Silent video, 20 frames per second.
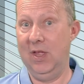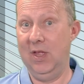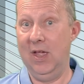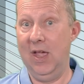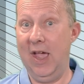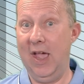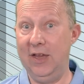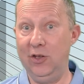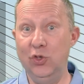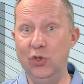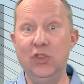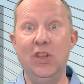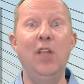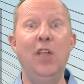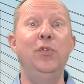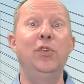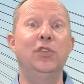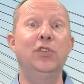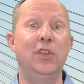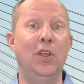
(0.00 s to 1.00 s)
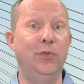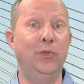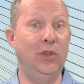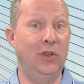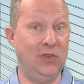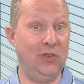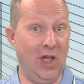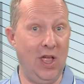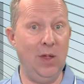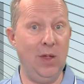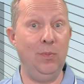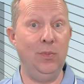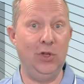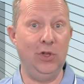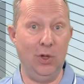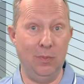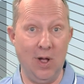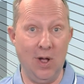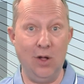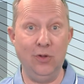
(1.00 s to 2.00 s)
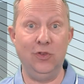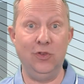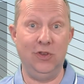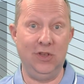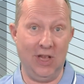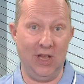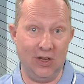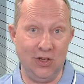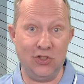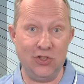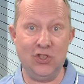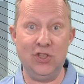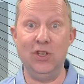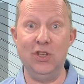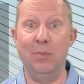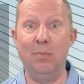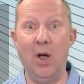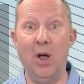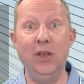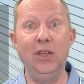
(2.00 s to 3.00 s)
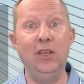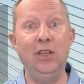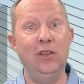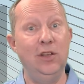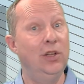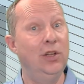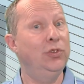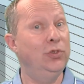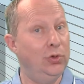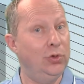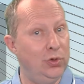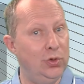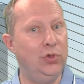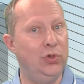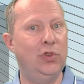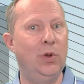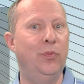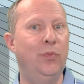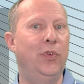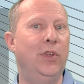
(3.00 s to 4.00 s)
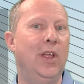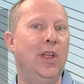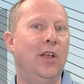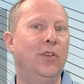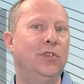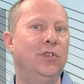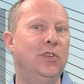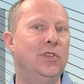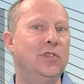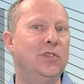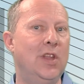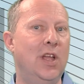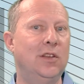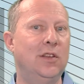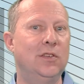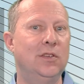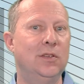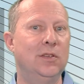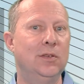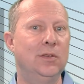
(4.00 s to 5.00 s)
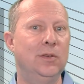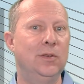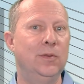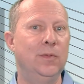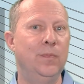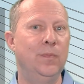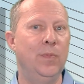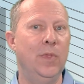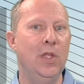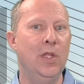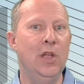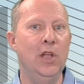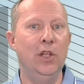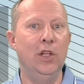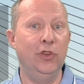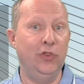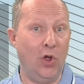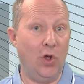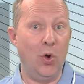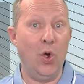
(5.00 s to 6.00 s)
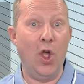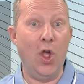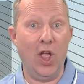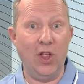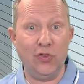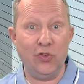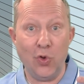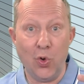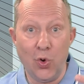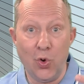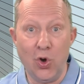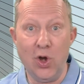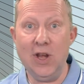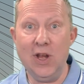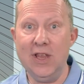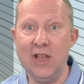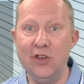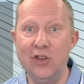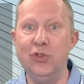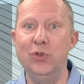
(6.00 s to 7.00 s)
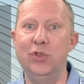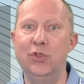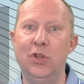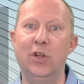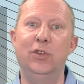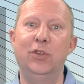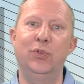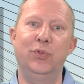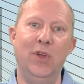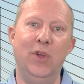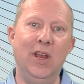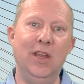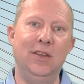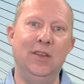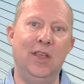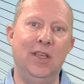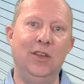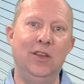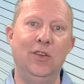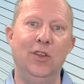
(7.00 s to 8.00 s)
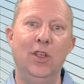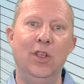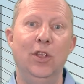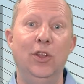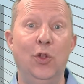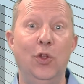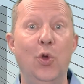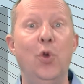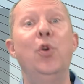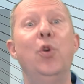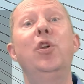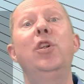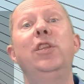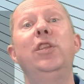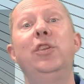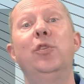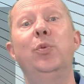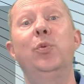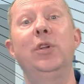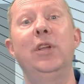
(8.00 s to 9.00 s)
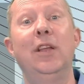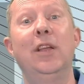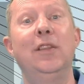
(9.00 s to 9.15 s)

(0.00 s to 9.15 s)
And you save yourself the time, the amount, the energy, the money to do something else instead. So as early as you start to validate, the earlier you will get